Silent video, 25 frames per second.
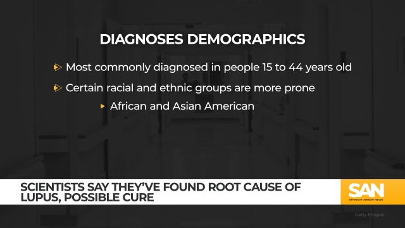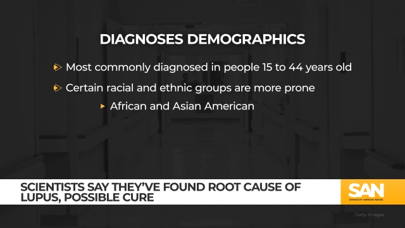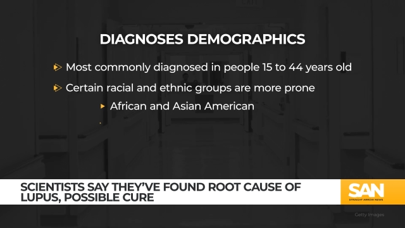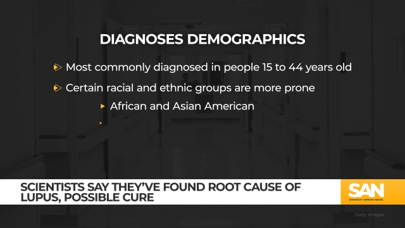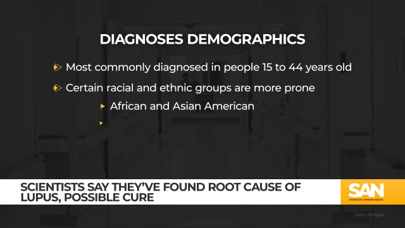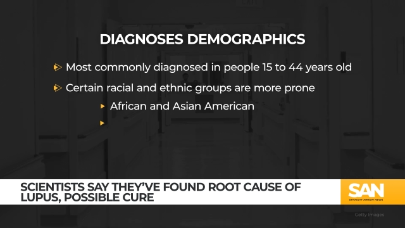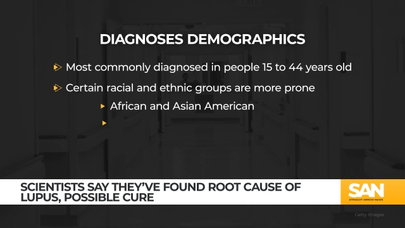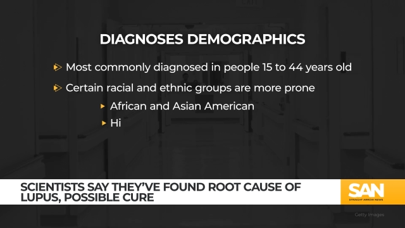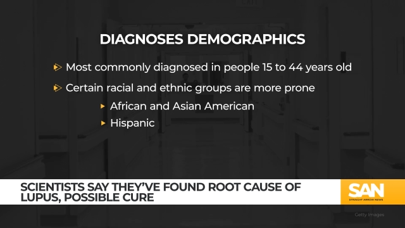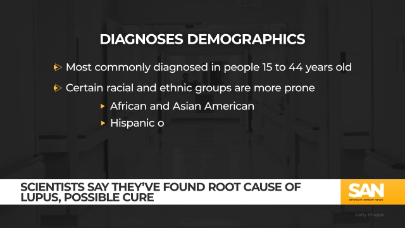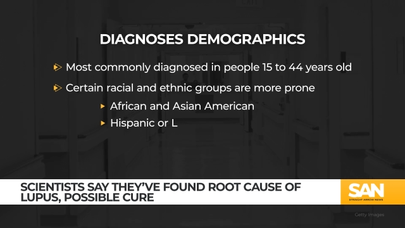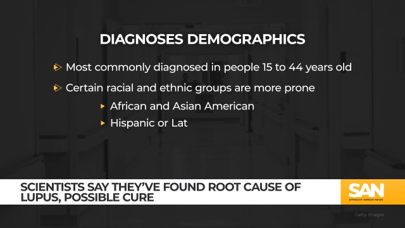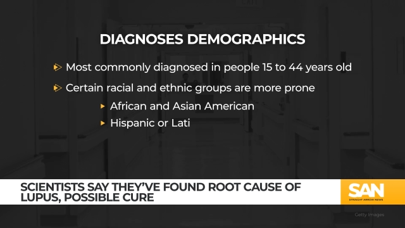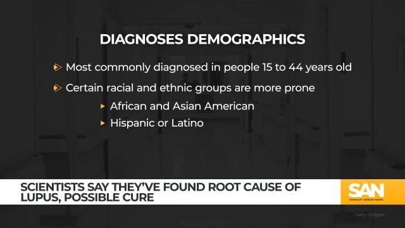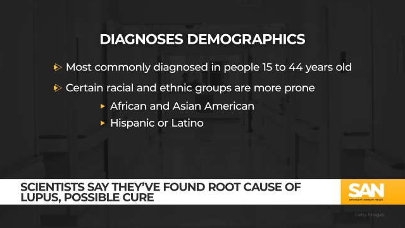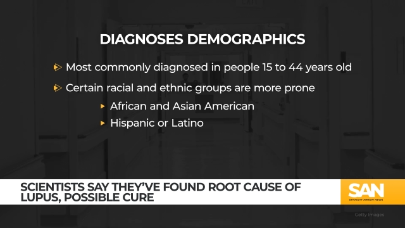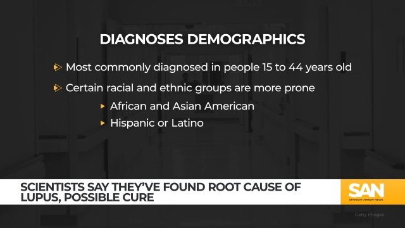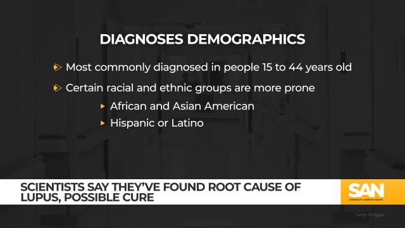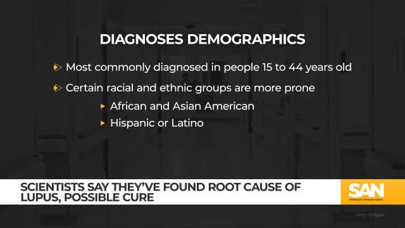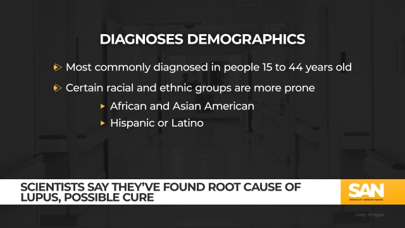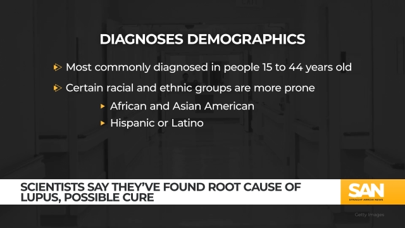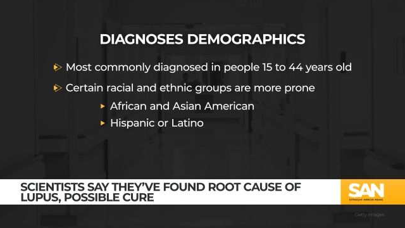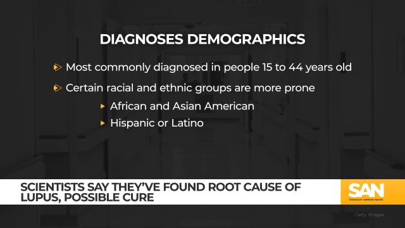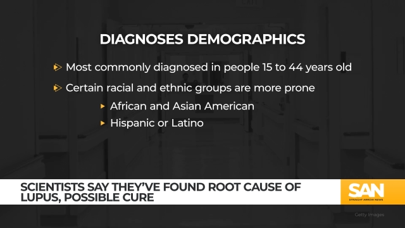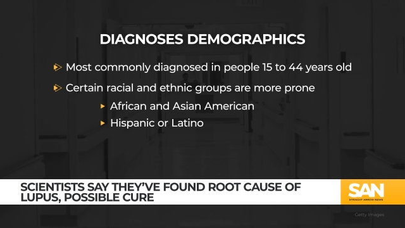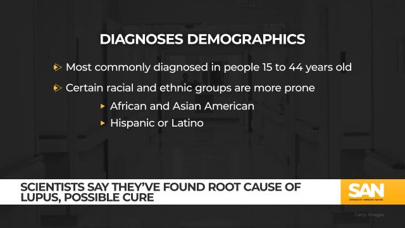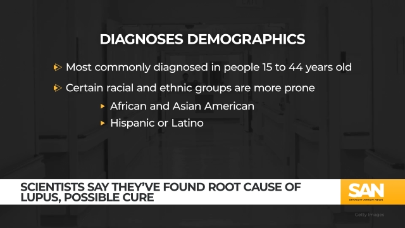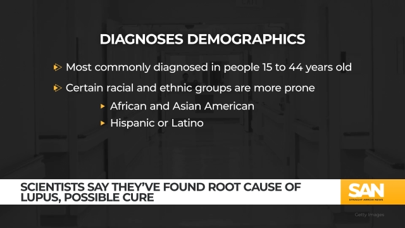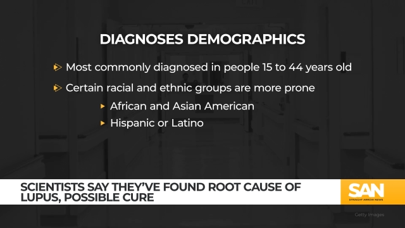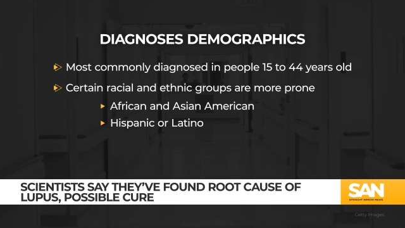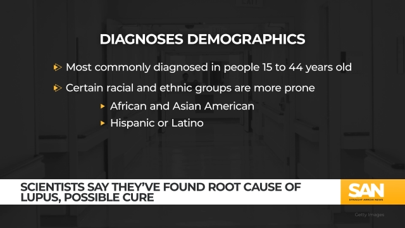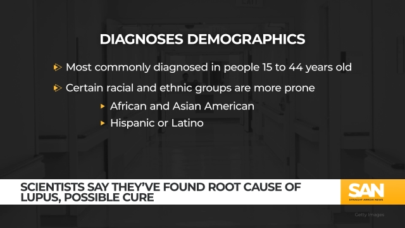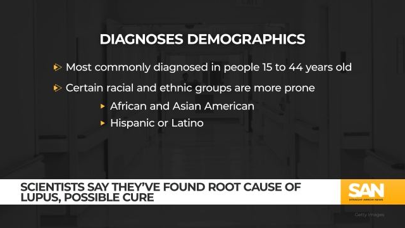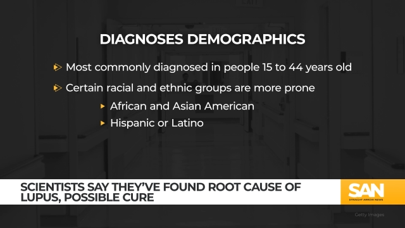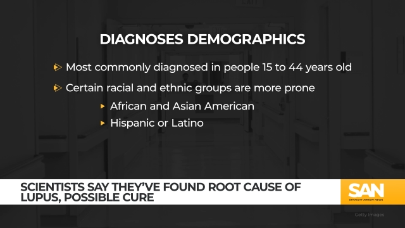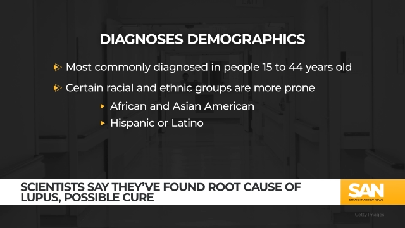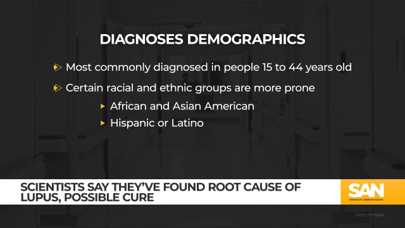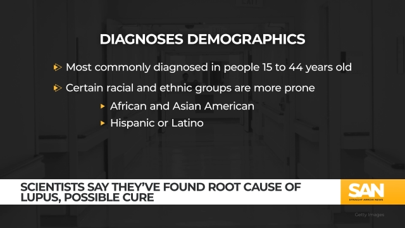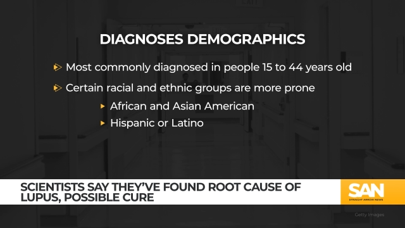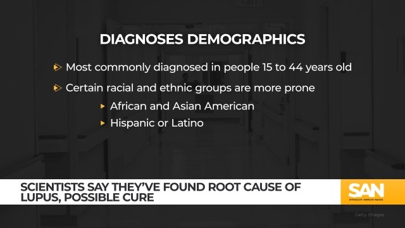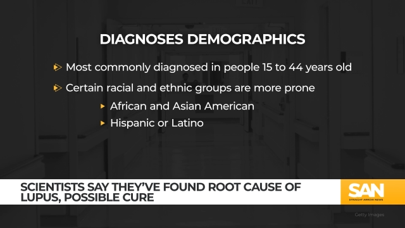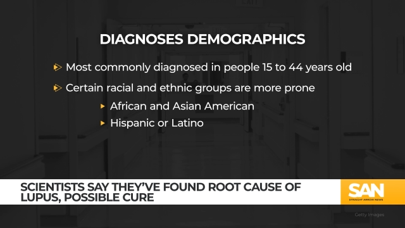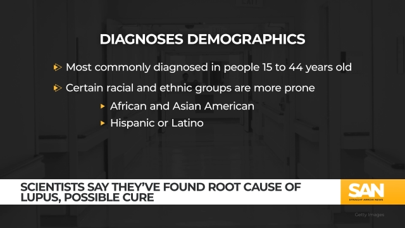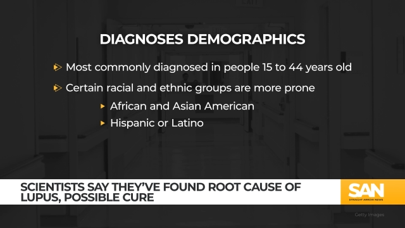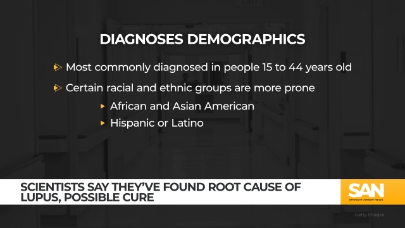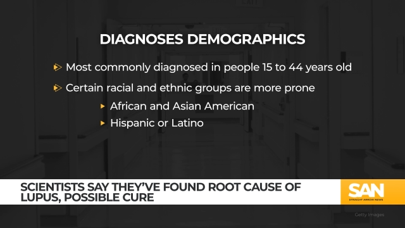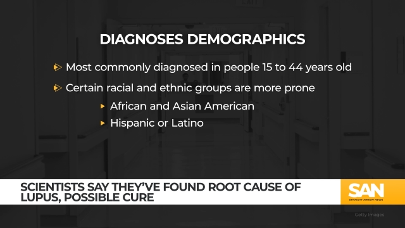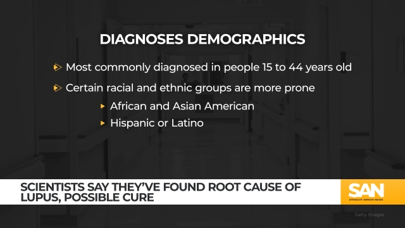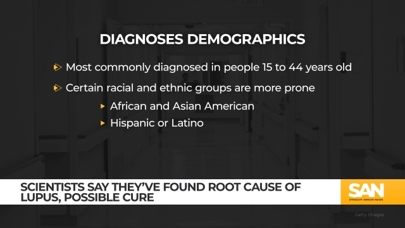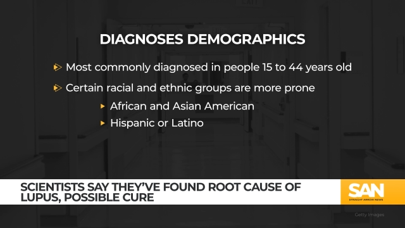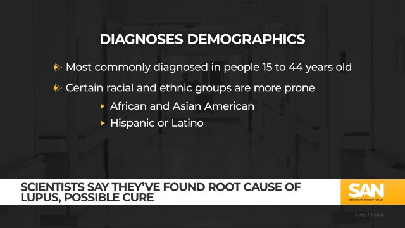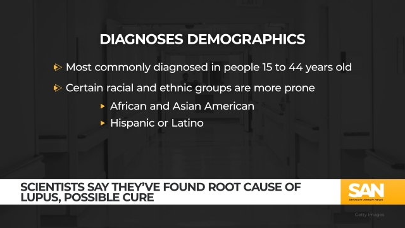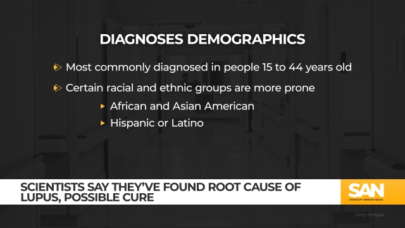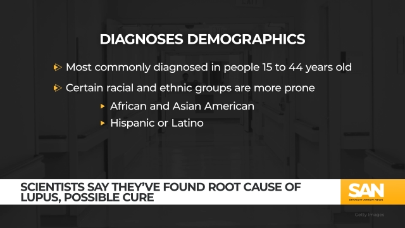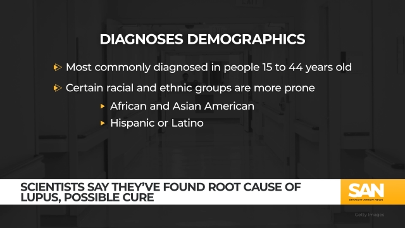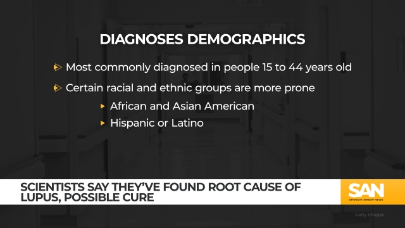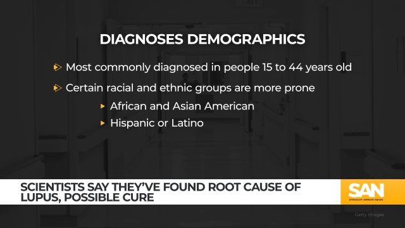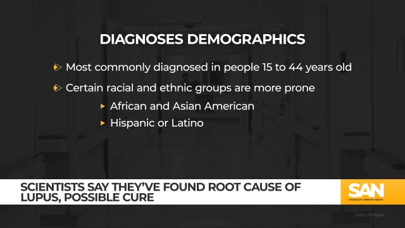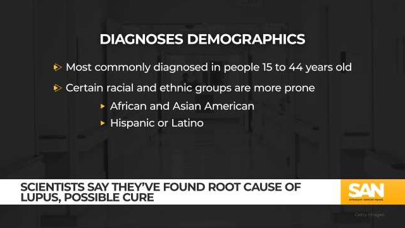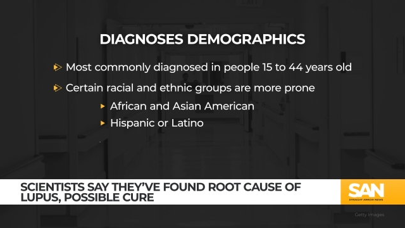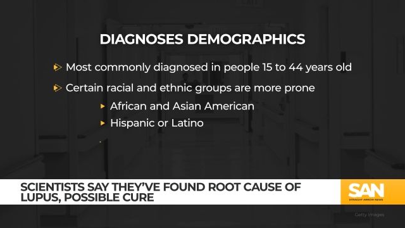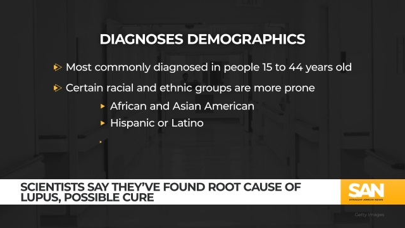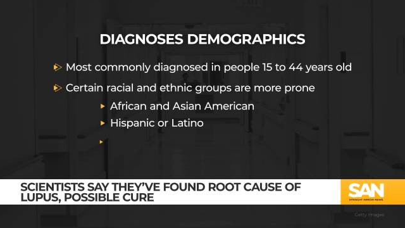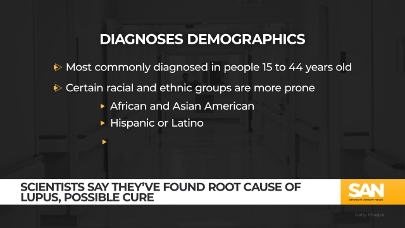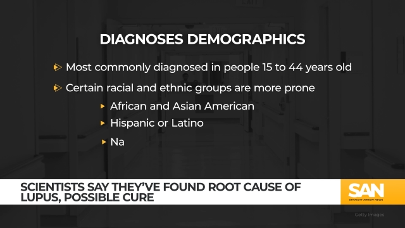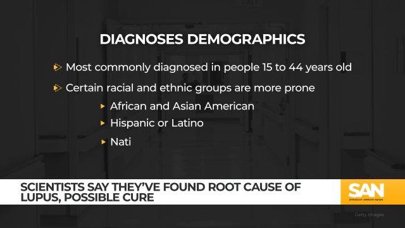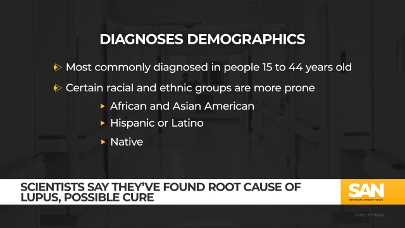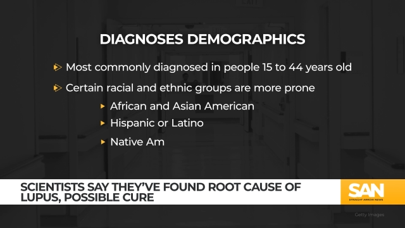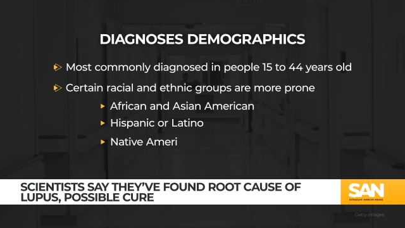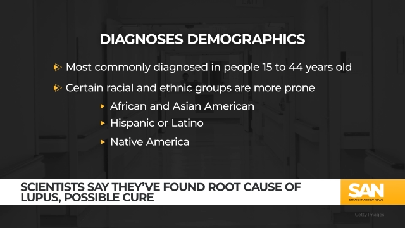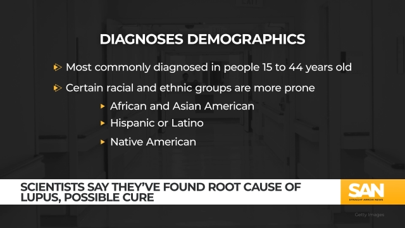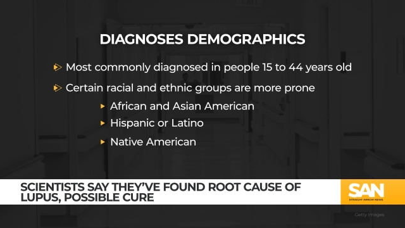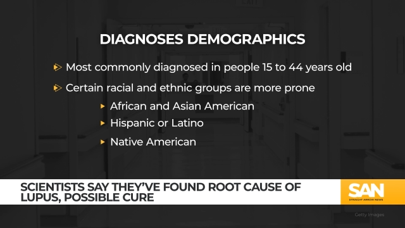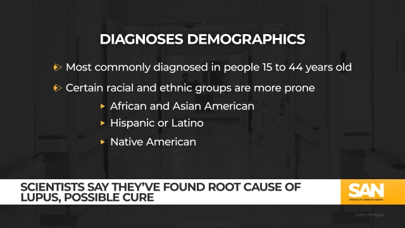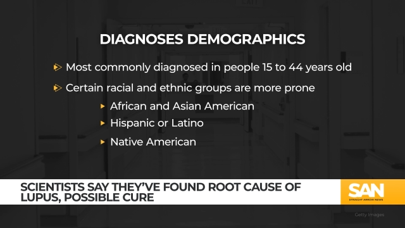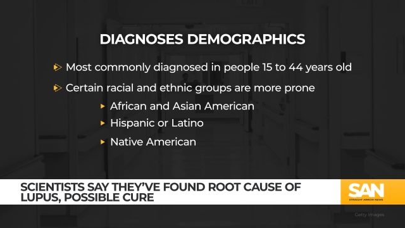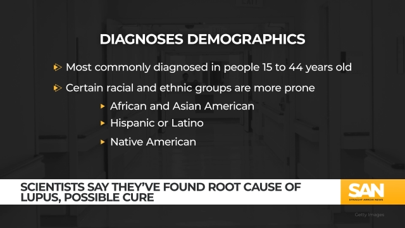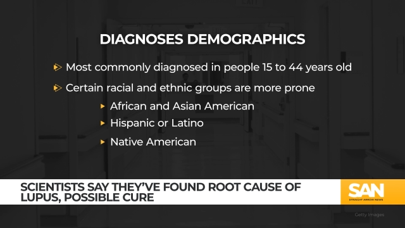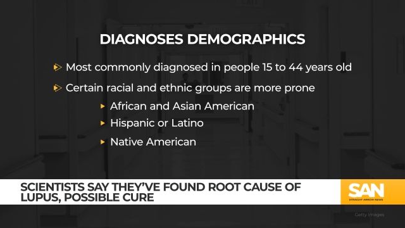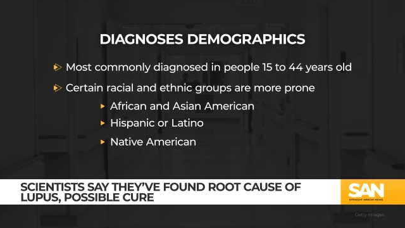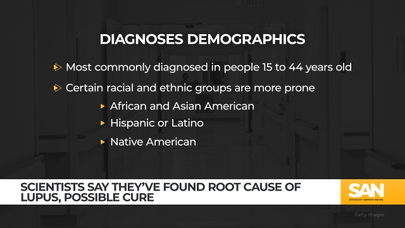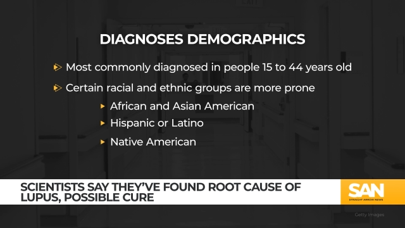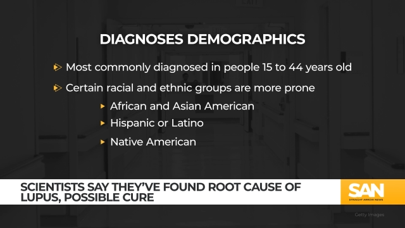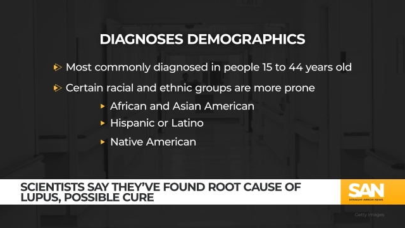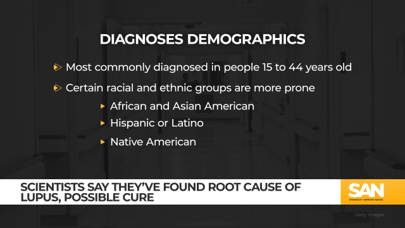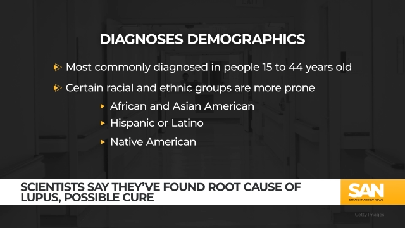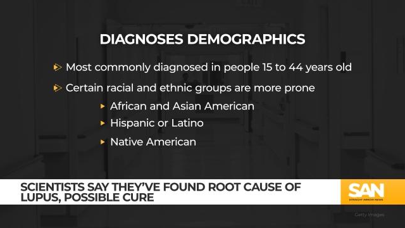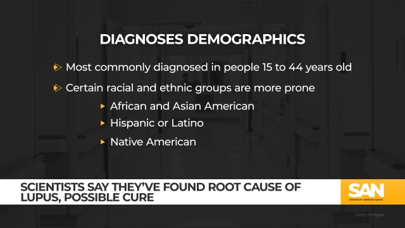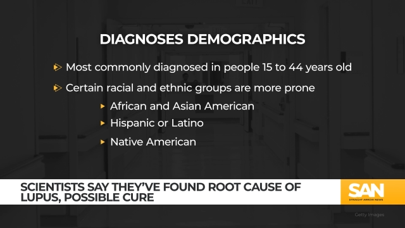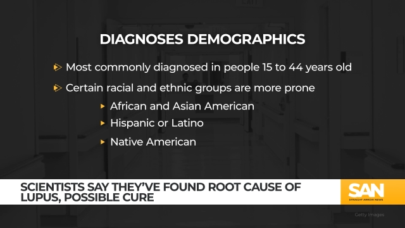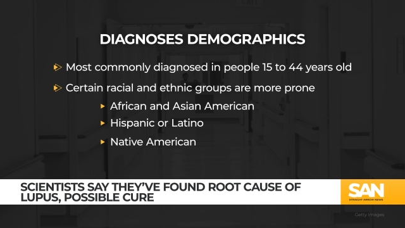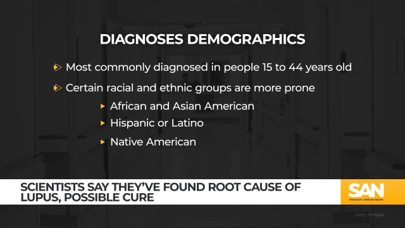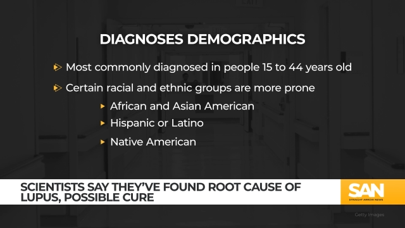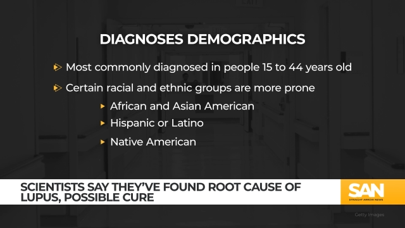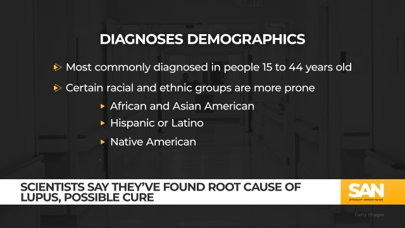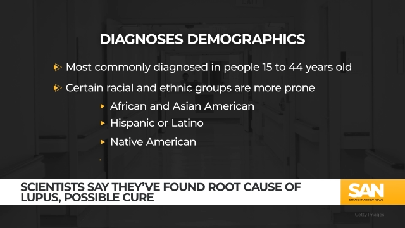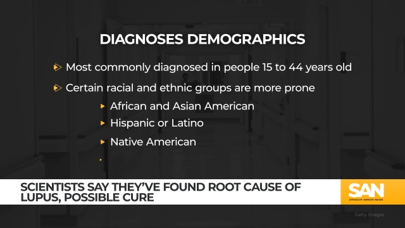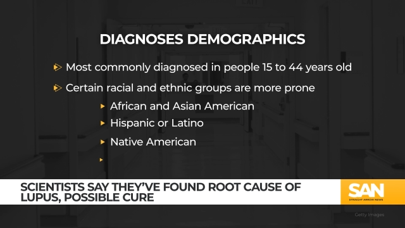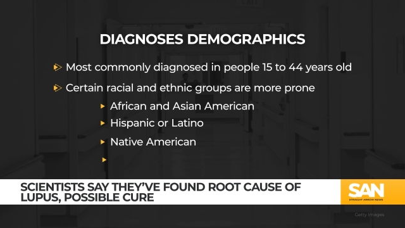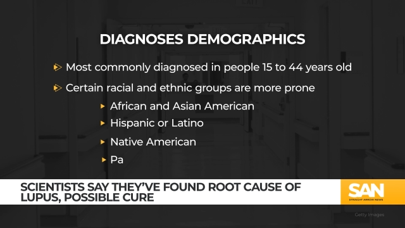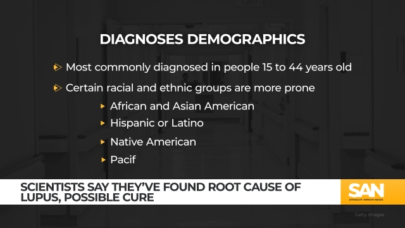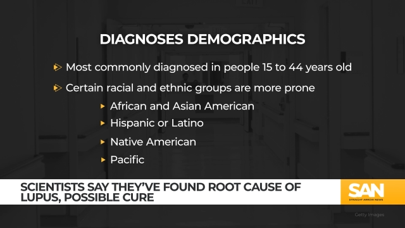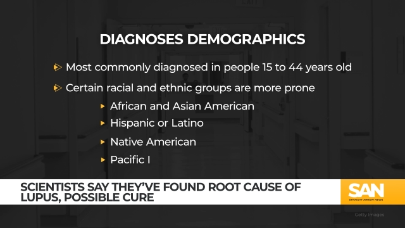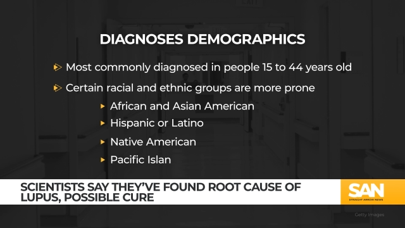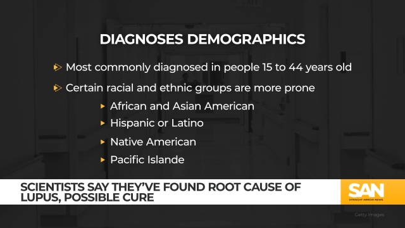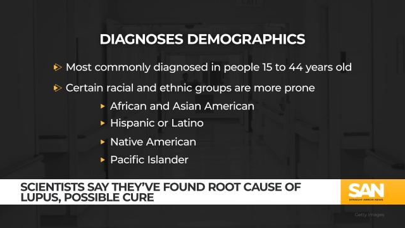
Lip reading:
(no speaker visible)